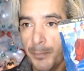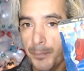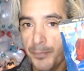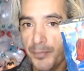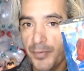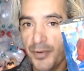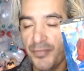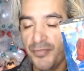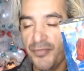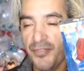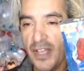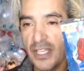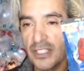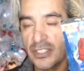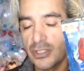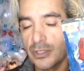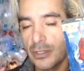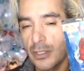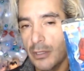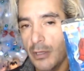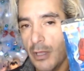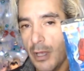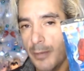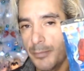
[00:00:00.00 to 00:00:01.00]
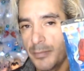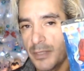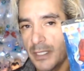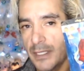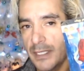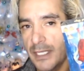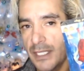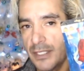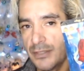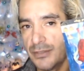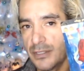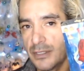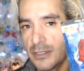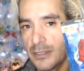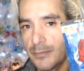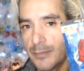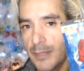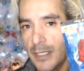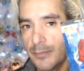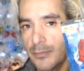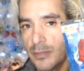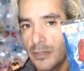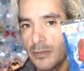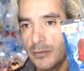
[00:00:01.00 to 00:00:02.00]
professional obligations.
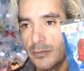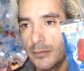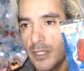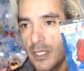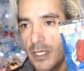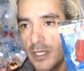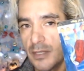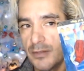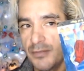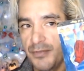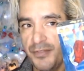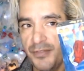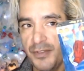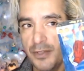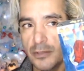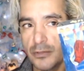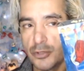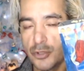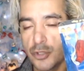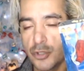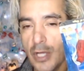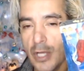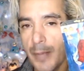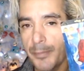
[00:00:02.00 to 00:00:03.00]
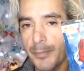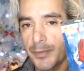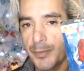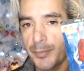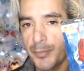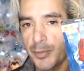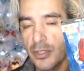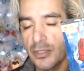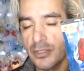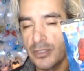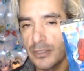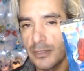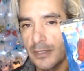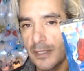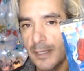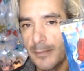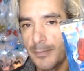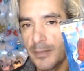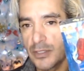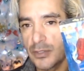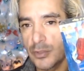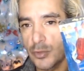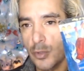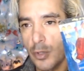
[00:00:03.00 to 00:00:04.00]
Maybe you feel trapped personally,
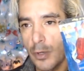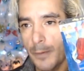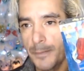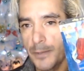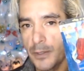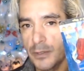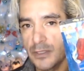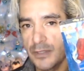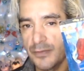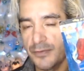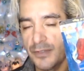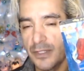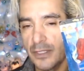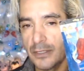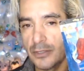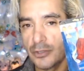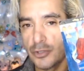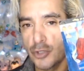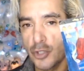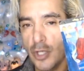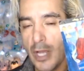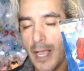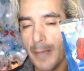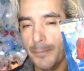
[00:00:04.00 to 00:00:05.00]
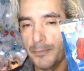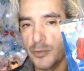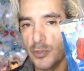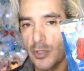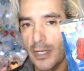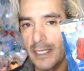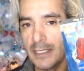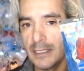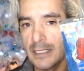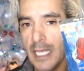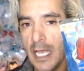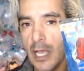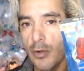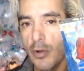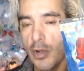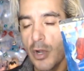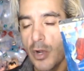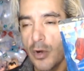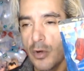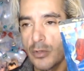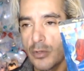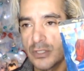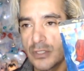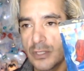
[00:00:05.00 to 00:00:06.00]
but Scorpios are feeling trapped right now,
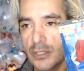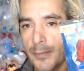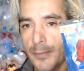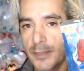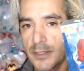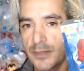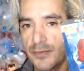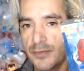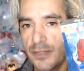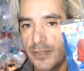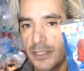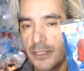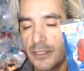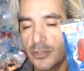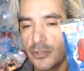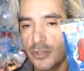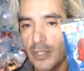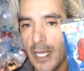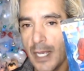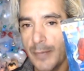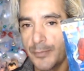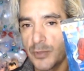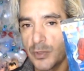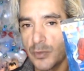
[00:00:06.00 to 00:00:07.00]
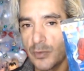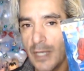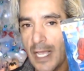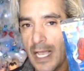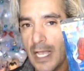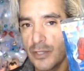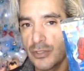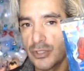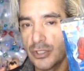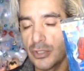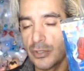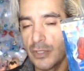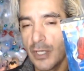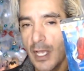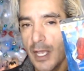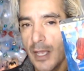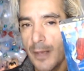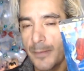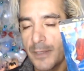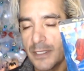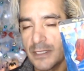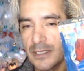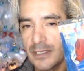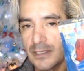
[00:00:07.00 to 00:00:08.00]
or someone's feeling trapped around you.
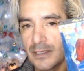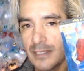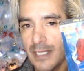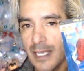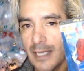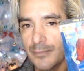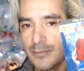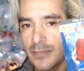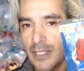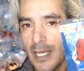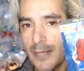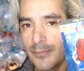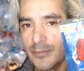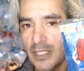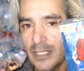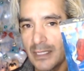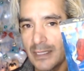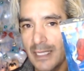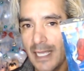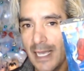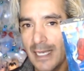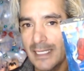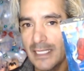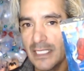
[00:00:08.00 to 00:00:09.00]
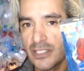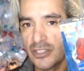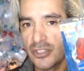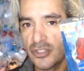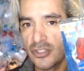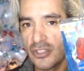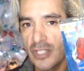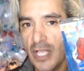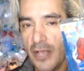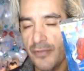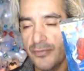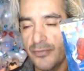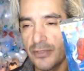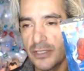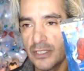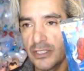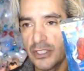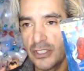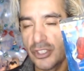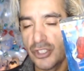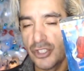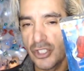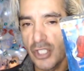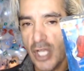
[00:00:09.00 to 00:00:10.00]
But at the same time, the light is
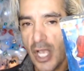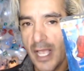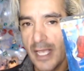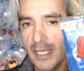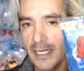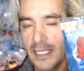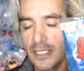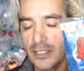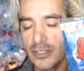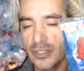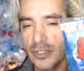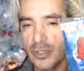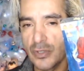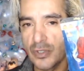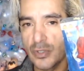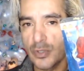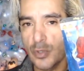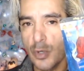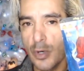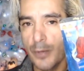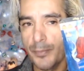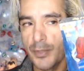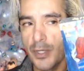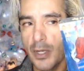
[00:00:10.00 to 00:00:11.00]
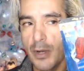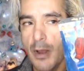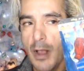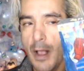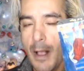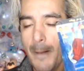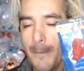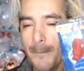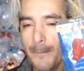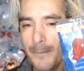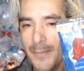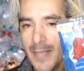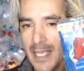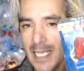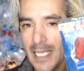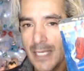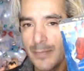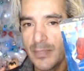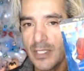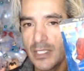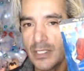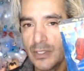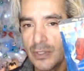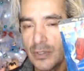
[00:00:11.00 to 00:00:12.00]
definitely shining. So, Scorpio,
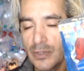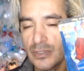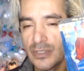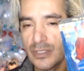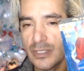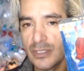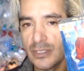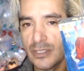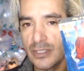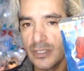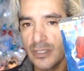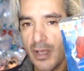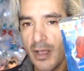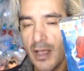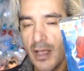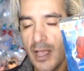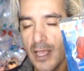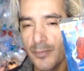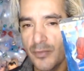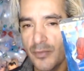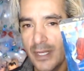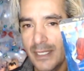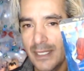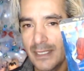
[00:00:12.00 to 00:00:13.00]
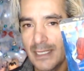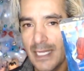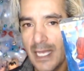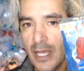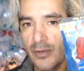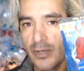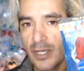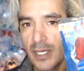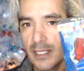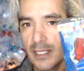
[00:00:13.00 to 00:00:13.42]
maybe use this time right now